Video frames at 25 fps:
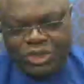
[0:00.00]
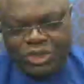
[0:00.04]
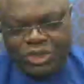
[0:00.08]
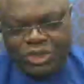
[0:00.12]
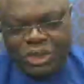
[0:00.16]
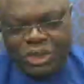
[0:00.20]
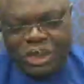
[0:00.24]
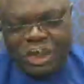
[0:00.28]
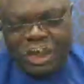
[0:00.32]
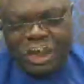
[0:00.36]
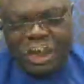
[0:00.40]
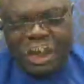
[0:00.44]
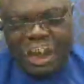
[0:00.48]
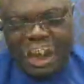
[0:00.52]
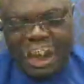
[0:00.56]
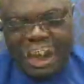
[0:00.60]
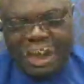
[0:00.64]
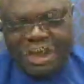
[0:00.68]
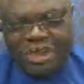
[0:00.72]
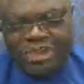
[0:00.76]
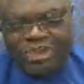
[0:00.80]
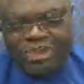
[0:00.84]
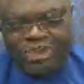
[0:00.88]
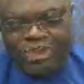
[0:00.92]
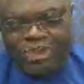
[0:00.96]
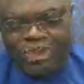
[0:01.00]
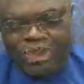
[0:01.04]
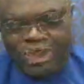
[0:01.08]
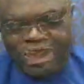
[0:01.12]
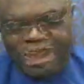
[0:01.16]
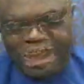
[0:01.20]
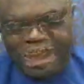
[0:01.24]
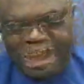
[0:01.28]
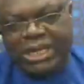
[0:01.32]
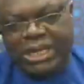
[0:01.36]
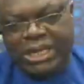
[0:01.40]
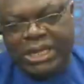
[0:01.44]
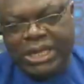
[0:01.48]
And you know,
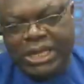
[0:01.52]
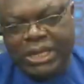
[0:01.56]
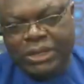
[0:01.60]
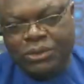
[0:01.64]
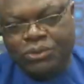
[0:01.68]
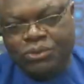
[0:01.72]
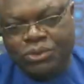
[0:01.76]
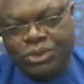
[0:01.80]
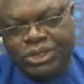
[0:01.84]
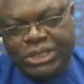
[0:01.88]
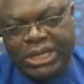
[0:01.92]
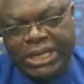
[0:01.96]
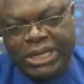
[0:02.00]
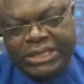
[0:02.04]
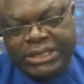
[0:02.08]
say to